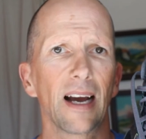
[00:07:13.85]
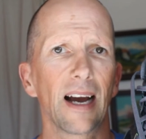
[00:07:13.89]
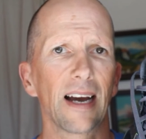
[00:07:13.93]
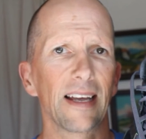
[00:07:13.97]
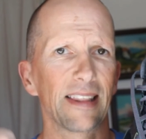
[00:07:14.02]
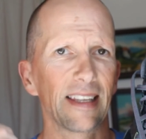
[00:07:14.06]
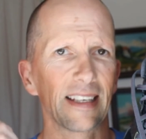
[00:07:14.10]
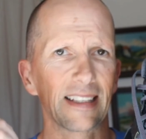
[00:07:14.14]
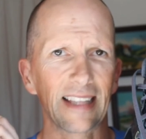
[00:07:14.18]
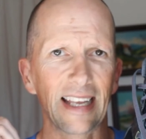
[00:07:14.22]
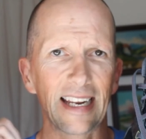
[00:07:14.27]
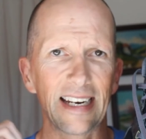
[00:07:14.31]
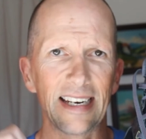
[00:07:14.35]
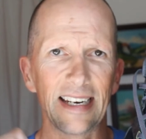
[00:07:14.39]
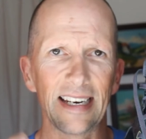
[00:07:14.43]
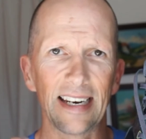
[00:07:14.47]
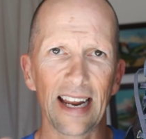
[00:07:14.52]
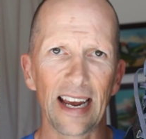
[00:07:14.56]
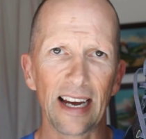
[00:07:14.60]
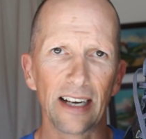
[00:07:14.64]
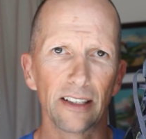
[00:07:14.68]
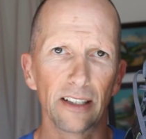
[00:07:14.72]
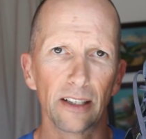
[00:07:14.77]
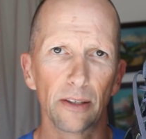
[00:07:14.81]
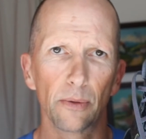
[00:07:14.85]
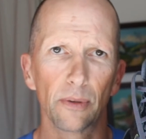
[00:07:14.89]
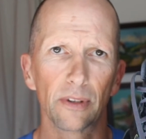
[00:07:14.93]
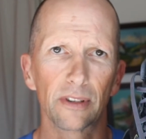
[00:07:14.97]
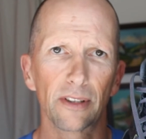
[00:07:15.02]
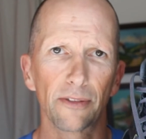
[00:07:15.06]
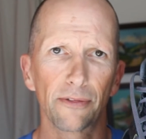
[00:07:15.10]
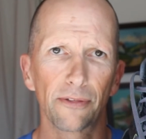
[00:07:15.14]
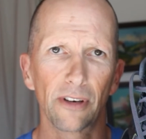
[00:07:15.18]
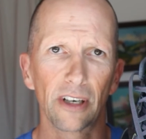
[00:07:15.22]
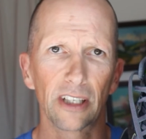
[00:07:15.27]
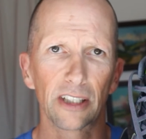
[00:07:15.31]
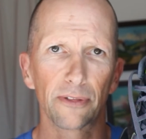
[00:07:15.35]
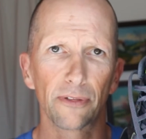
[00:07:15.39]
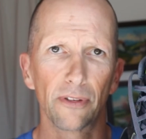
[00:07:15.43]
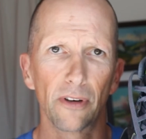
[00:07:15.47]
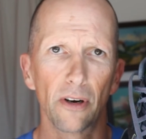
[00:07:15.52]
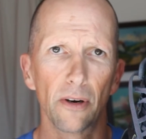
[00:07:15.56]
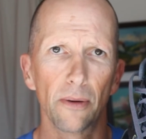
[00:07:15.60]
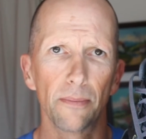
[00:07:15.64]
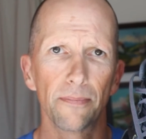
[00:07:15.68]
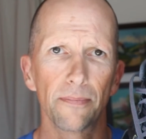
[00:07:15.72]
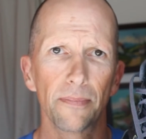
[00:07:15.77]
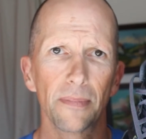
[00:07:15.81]
I think they nailed it with the Fresh
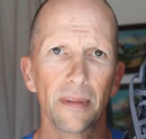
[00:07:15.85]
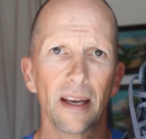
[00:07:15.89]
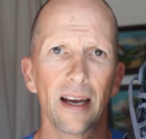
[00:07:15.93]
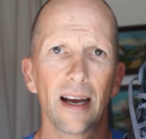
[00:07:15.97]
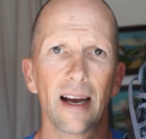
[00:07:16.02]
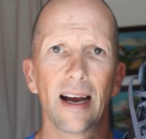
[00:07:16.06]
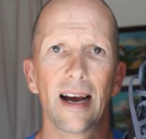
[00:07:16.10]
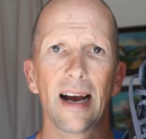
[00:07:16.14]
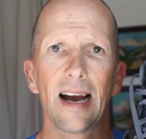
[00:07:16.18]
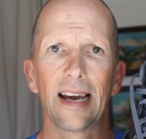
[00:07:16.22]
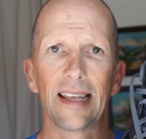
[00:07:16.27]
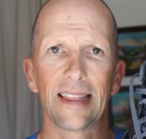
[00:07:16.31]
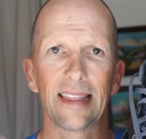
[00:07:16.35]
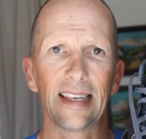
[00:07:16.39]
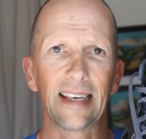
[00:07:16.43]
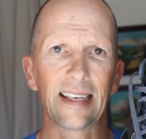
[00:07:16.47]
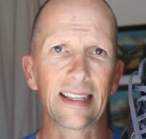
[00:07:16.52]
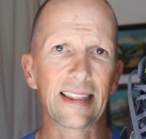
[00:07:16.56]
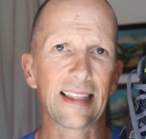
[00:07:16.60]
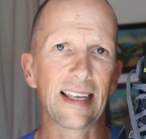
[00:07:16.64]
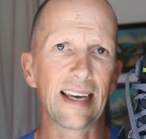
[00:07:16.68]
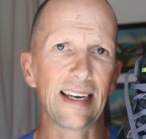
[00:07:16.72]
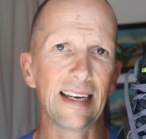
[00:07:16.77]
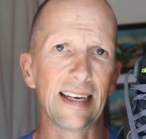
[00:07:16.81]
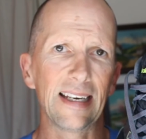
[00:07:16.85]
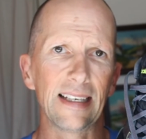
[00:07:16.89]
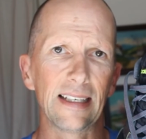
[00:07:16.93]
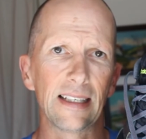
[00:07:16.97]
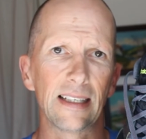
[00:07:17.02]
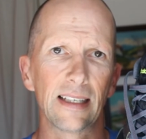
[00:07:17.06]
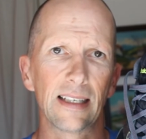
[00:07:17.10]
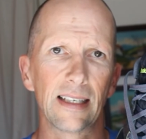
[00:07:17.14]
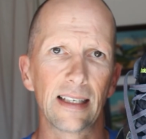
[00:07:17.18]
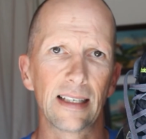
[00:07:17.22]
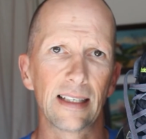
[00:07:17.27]
Foam. I think they